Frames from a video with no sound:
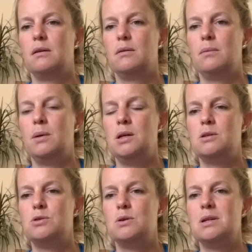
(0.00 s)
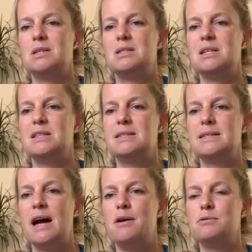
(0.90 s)
When you're doing the sit
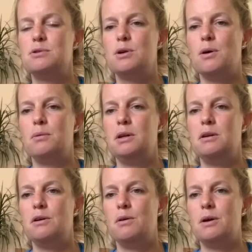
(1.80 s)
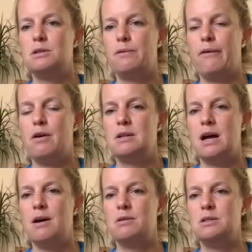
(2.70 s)
downs, only go as far
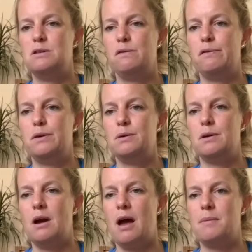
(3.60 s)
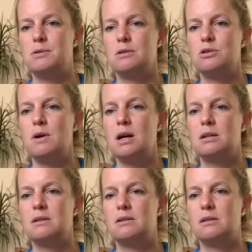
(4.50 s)
down as you feel your abs
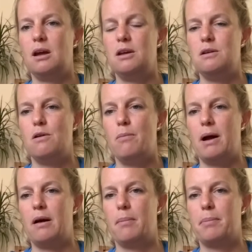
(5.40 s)
contract, and you go back up.